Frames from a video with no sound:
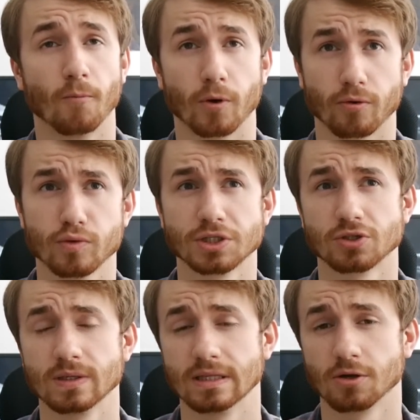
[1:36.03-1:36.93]
We were
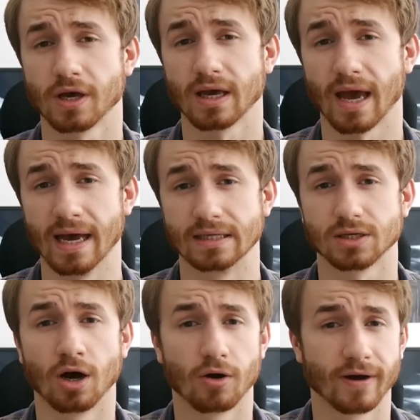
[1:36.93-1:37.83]
originally looking
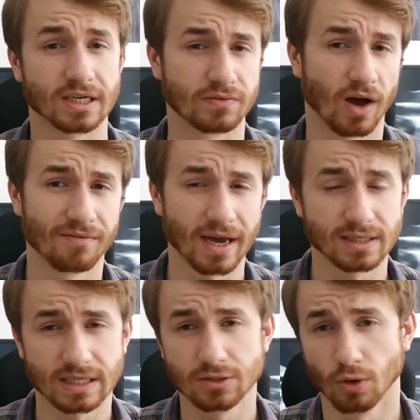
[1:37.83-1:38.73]
at RX
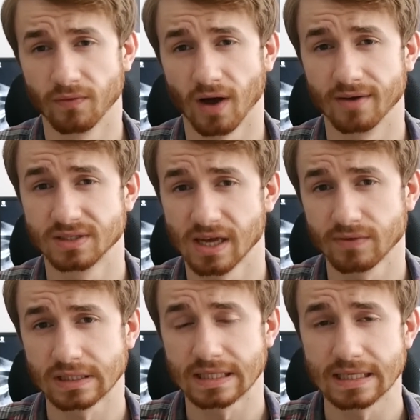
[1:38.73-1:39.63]
580s or
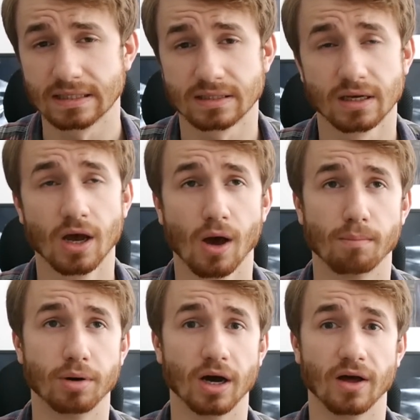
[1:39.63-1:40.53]
570s,
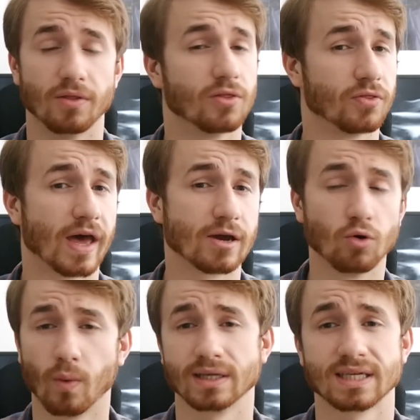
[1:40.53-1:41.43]
but they
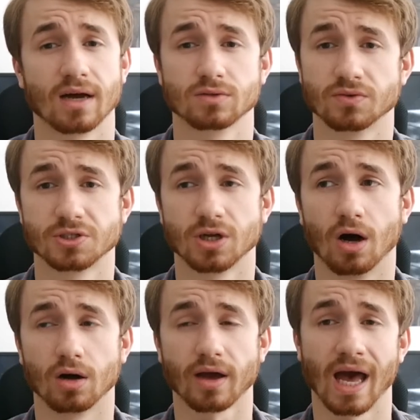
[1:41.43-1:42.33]
all went out of
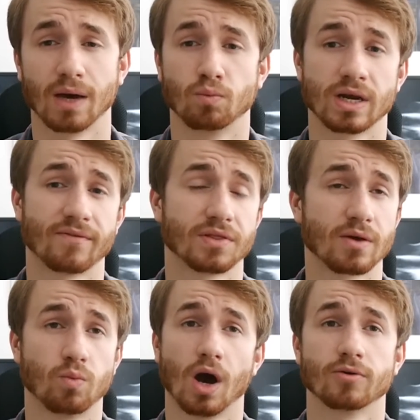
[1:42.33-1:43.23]
stock, and whenever
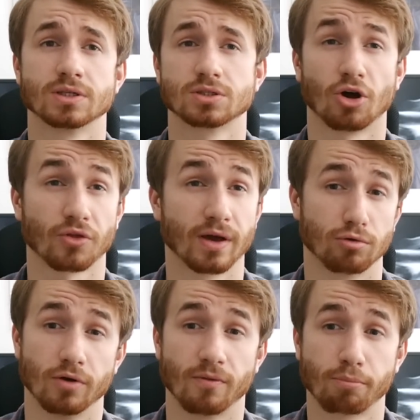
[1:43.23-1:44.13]
they were in stock they
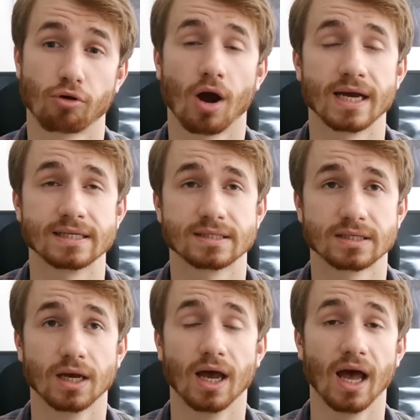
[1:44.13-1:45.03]
were overpriced.